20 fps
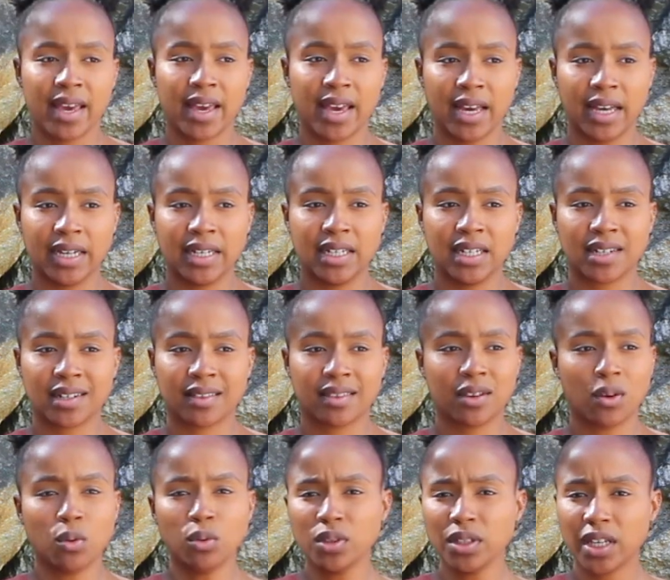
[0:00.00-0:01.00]
and
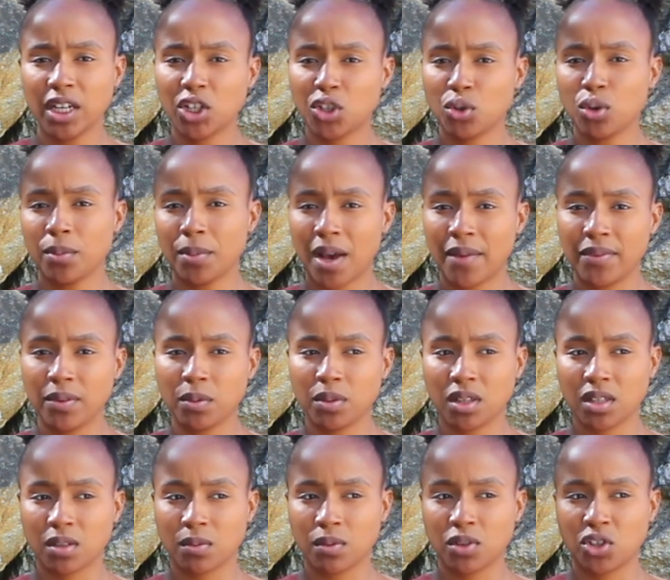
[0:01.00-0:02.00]
the only issue I'm having with
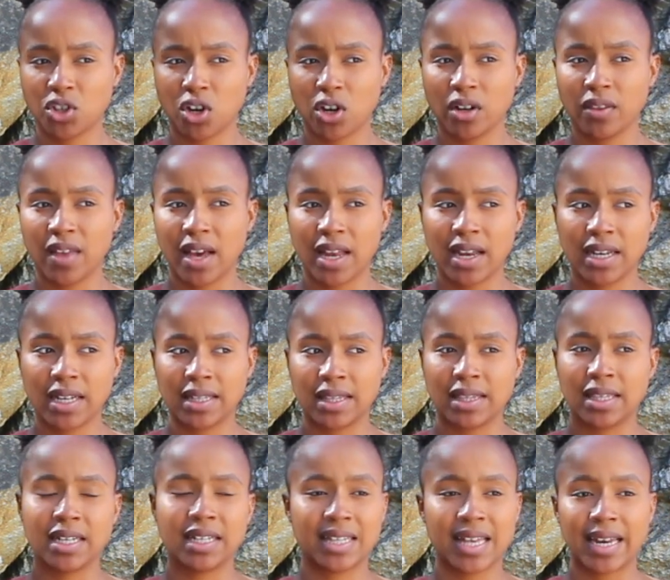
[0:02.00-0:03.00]
the Swiss chard
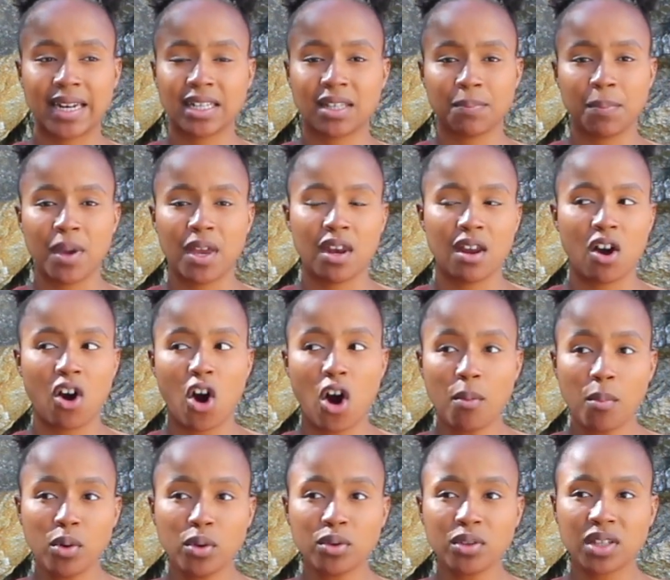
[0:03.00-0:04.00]
is that it's been
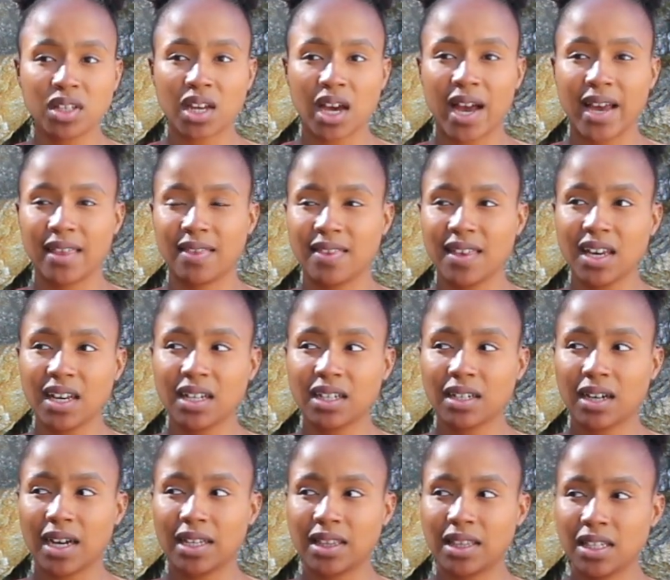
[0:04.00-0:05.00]
almost, I think
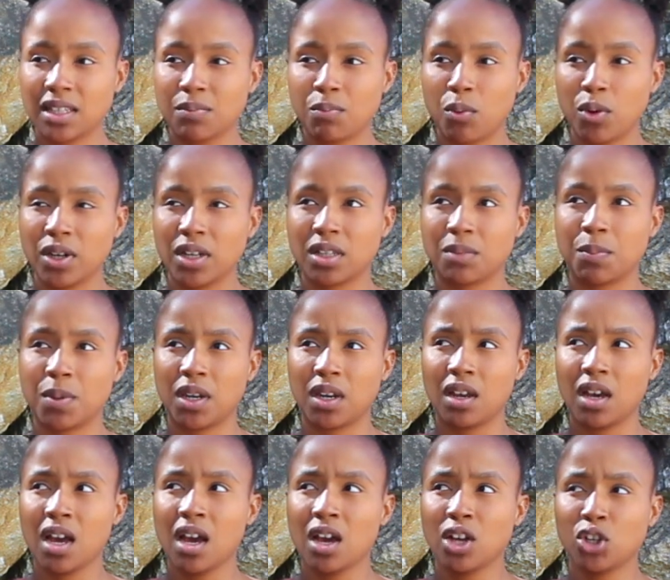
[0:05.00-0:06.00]
at this point it's
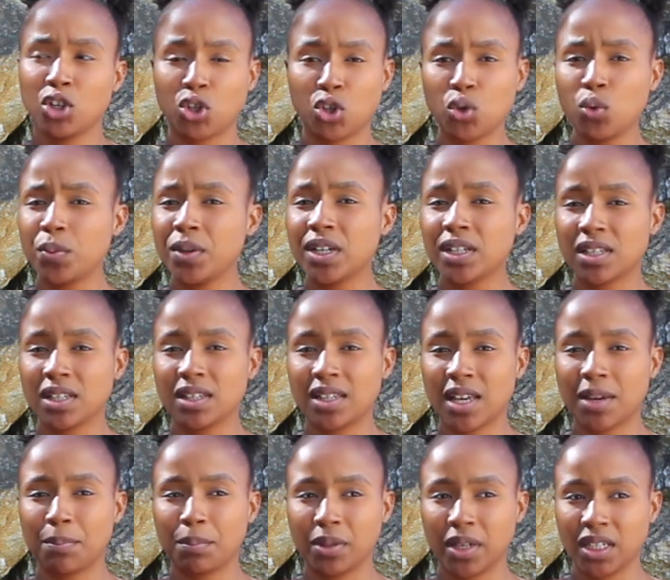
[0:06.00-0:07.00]
been 2 weeks since
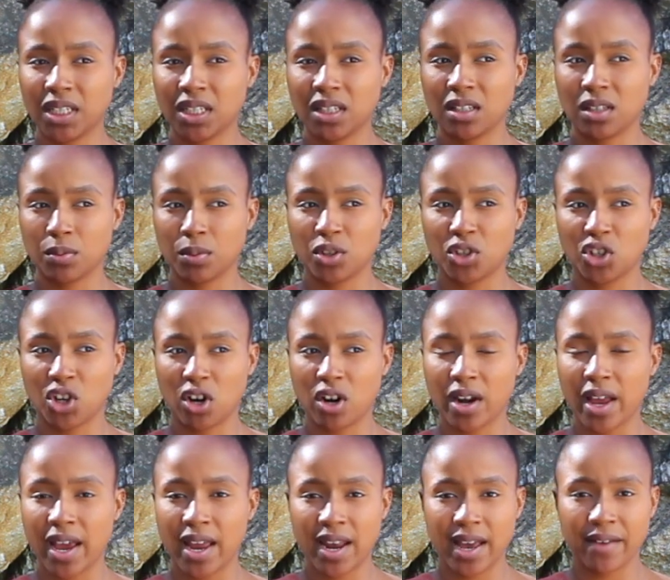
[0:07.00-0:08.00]
I planted the Swiss
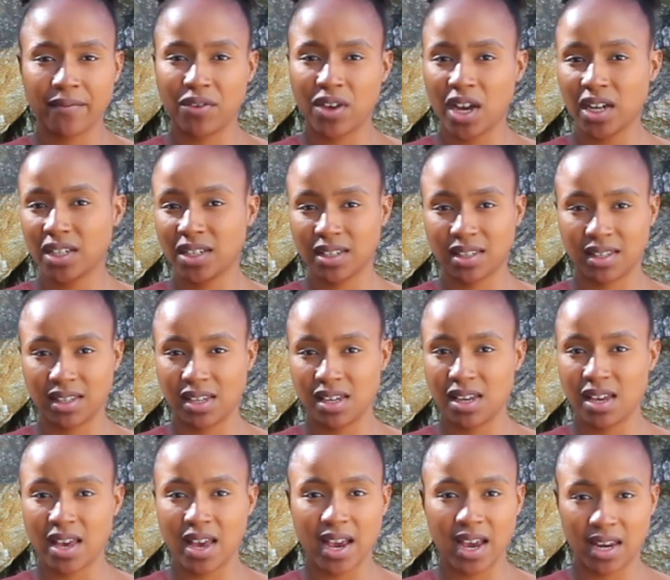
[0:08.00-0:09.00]
chard, and I've yet to
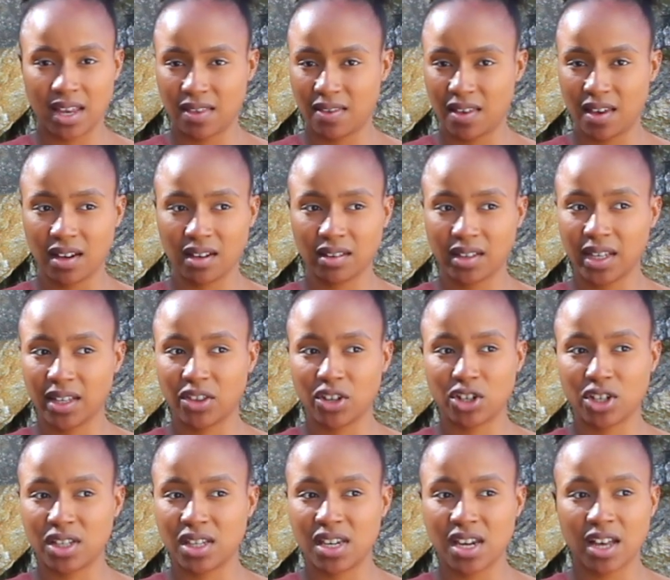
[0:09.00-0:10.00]
see anything. Like,
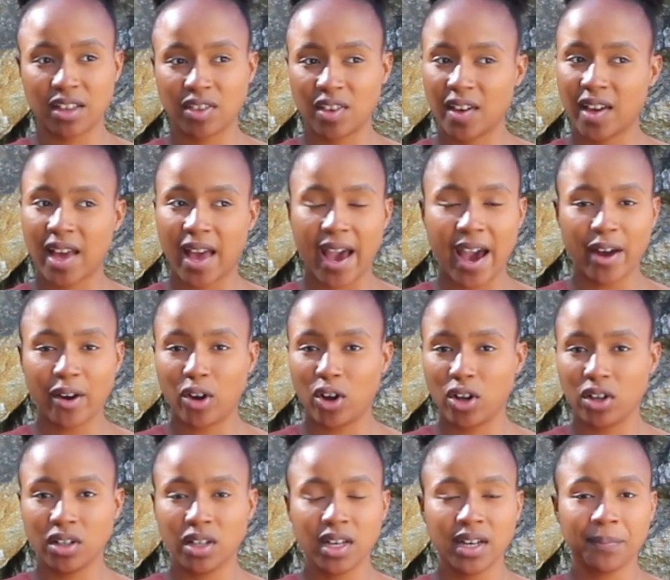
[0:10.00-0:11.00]
there's nothing at
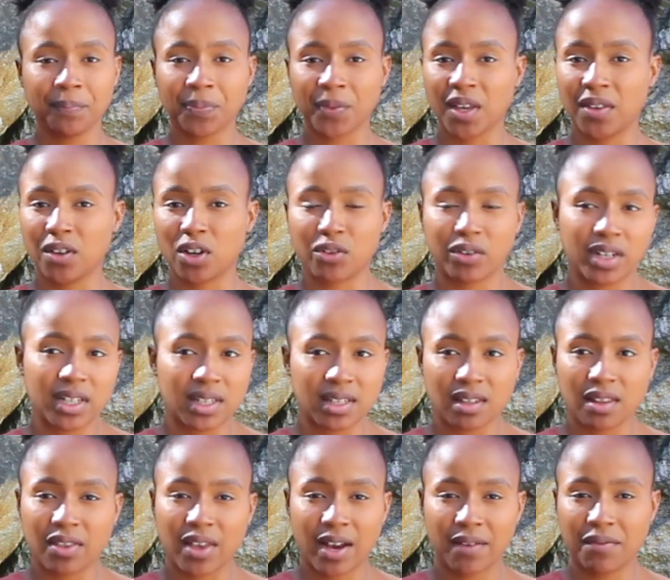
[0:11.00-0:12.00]
all in the crates.
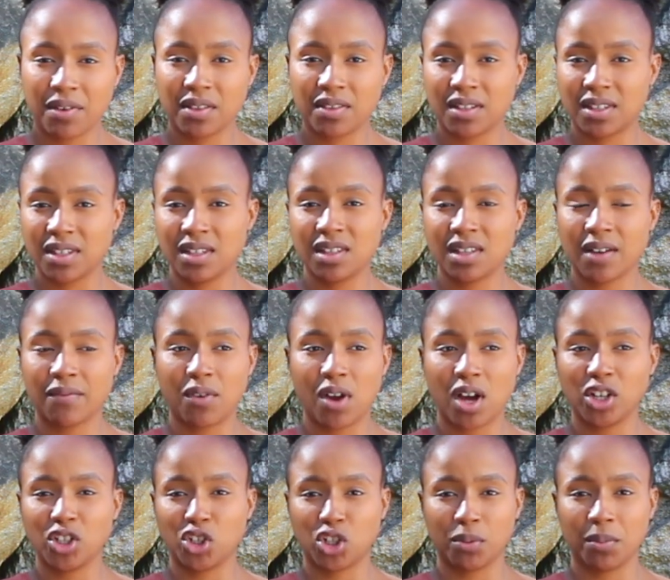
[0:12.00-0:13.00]
The seeds have
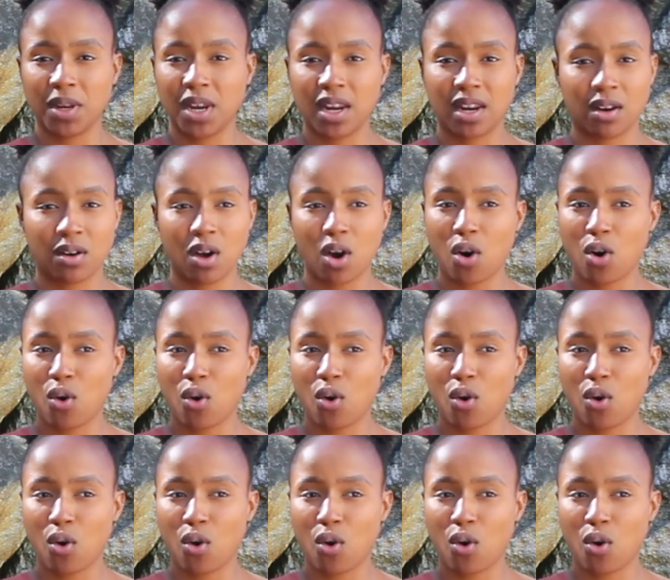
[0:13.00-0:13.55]
not germinated